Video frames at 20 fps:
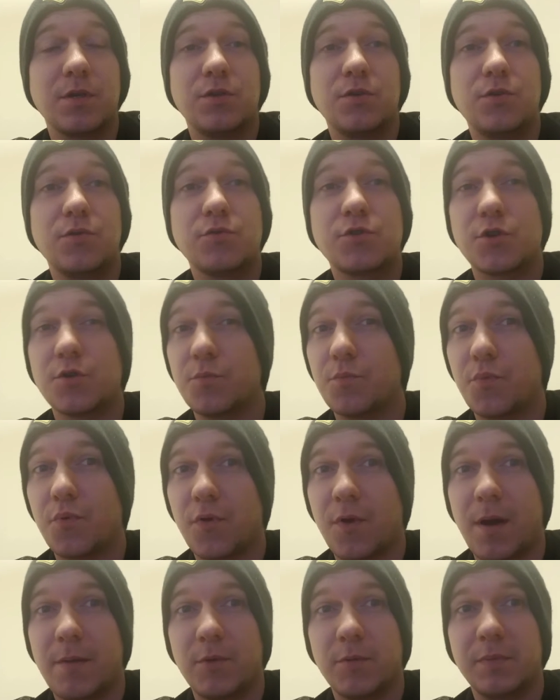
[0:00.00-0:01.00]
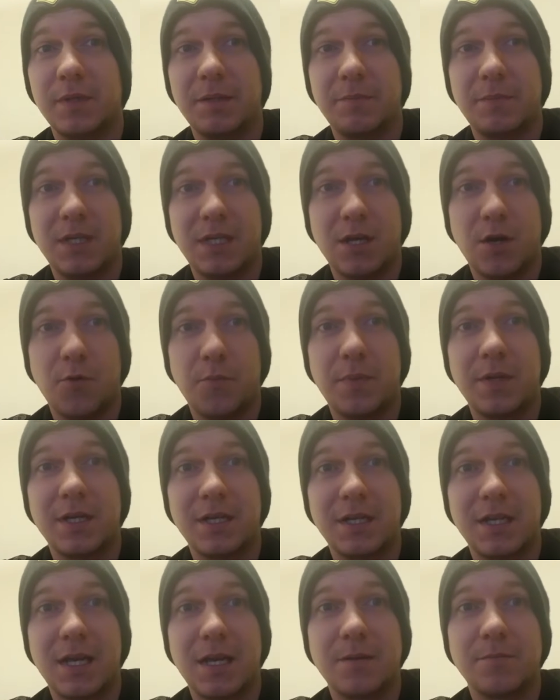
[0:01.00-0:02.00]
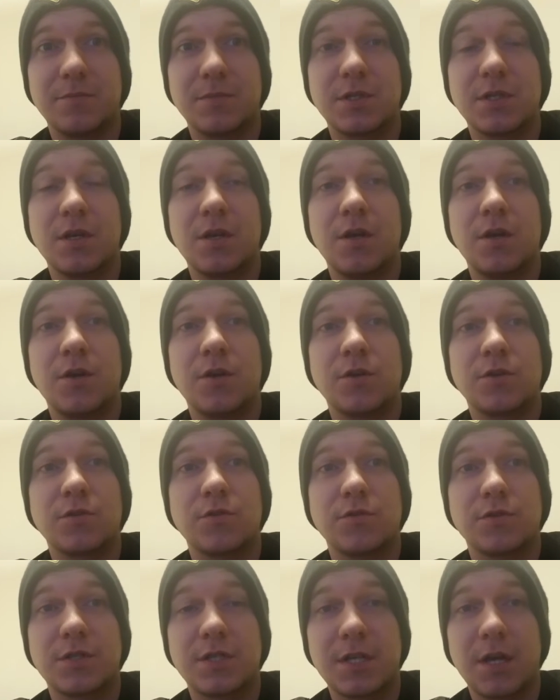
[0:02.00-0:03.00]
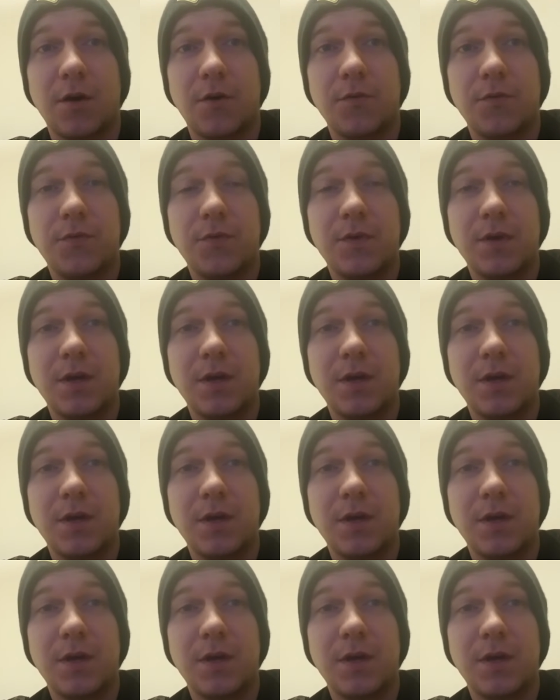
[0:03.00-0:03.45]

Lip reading: you should probably be opening games yourself.